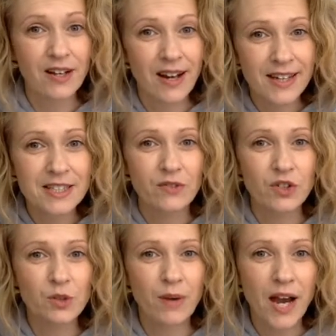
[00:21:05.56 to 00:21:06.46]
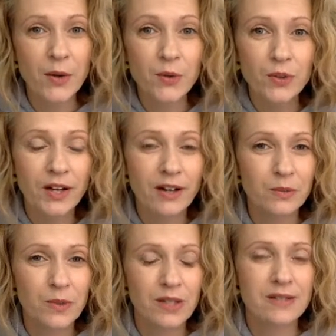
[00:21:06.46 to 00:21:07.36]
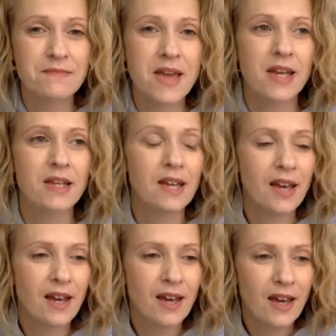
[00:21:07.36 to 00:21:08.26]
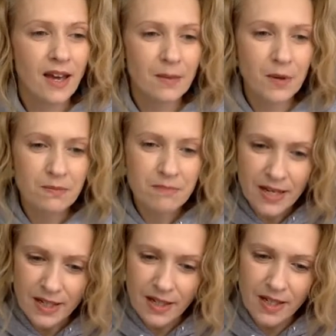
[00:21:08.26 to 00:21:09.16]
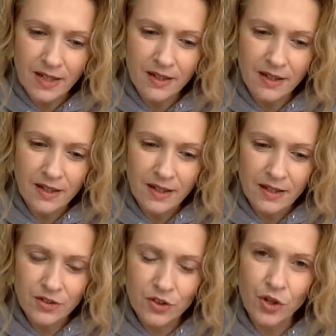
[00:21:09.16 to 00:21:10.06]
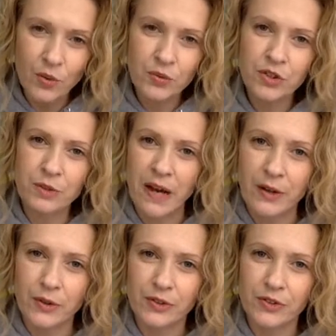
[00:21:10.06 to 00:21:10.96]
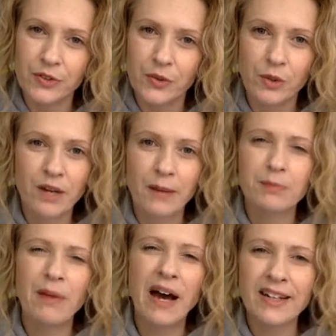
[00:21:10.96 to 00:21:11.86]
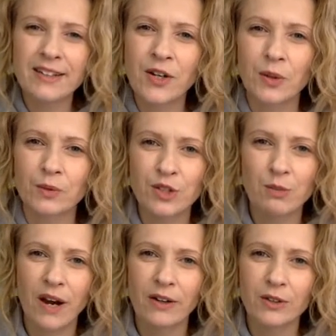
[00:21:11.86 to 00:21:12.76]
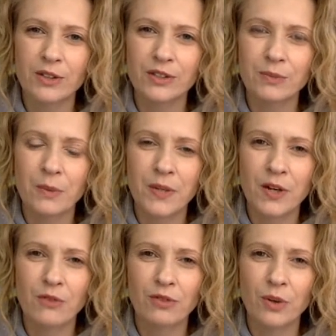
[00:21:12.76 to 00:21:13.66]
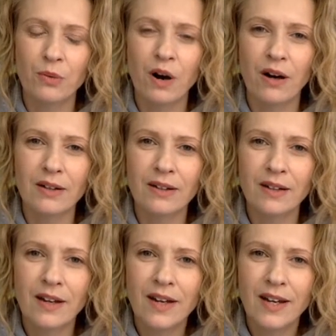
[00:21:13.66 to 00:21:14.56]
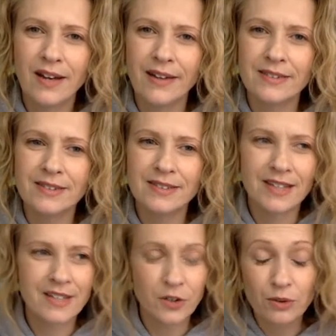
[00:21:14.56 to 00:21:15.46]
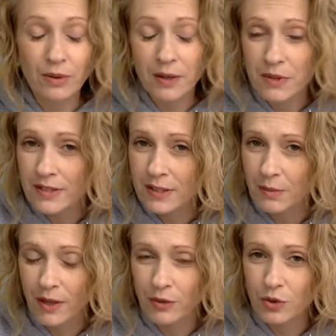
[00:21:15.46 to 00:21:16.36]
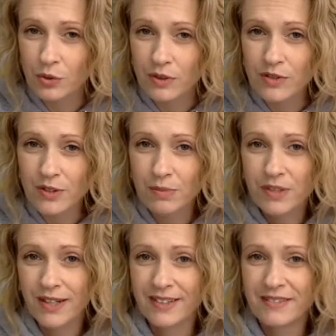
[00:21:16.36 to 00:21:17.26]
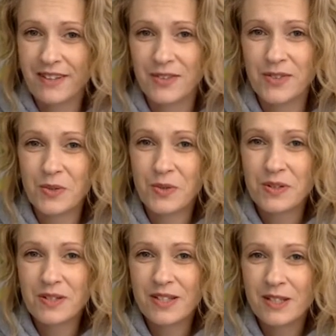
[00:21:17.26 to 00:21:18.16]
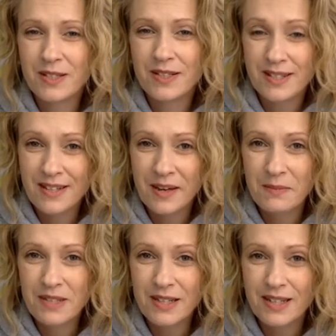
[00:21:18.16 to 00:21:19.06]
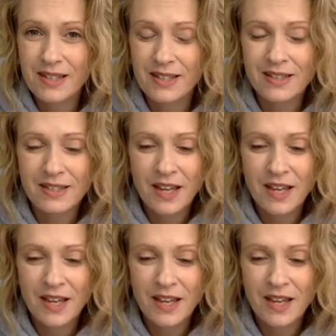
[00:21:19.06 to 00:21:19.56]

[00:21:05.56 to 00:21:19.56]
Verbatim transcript: kinds of spiral art we can make, about making stone spirals or perhaps pine cone spirals when we go for a walk. And another great reason to be outdoors and productive outdoors and in times like this,